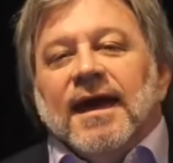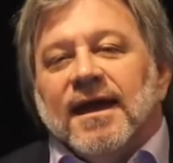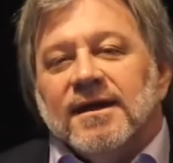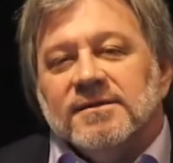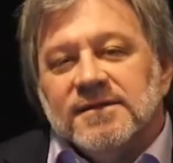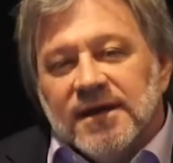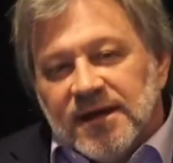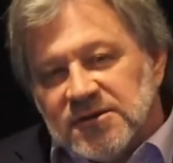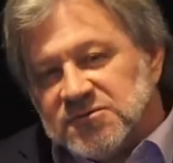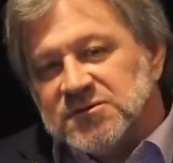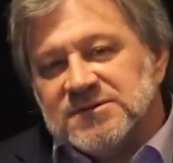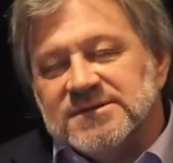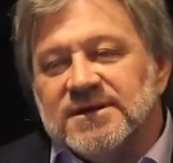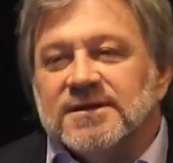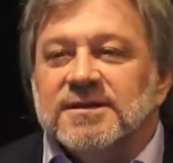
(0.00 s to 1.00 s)
And
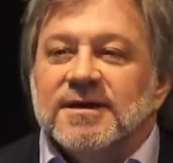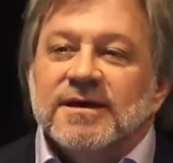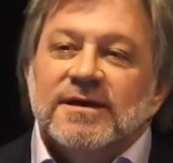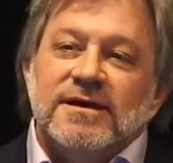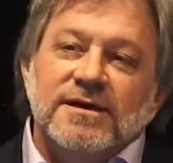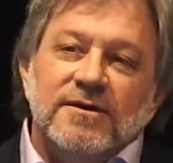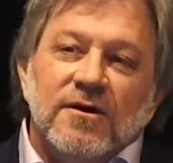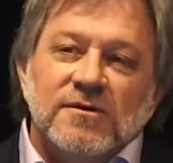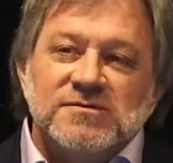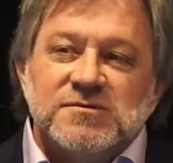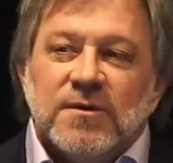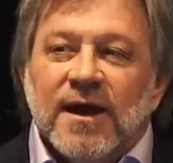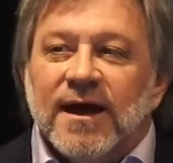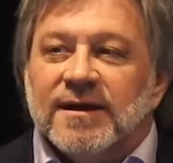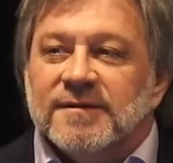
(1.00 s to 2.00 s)
interestingly, he
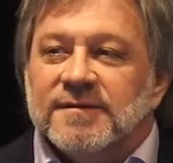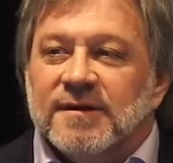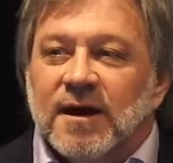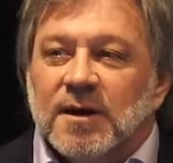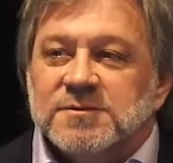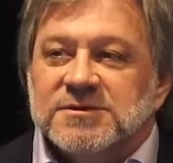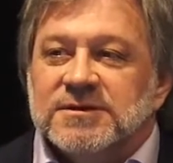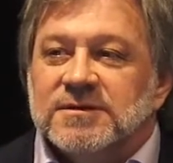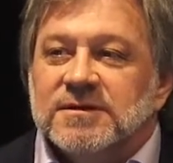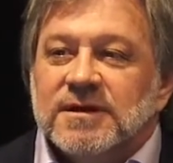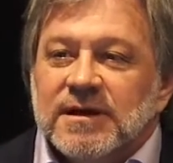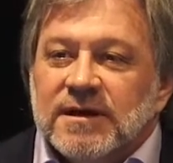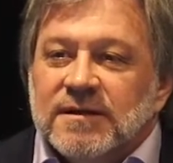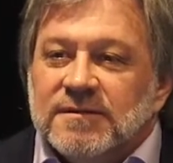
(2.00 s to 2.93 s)
also added the option